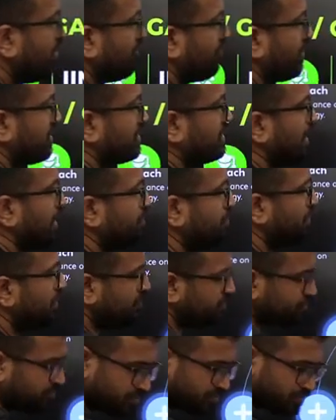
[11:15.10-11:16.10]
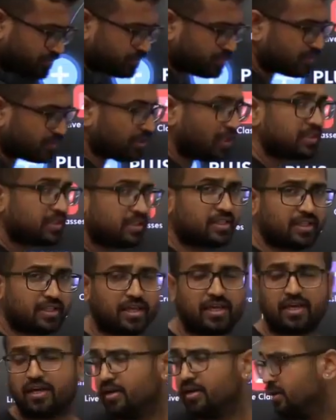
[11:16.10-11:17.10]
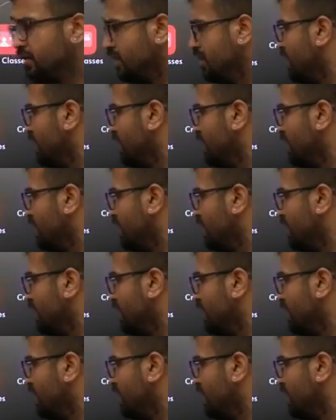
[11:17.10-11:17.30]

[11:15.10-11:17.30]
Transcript: For example, here,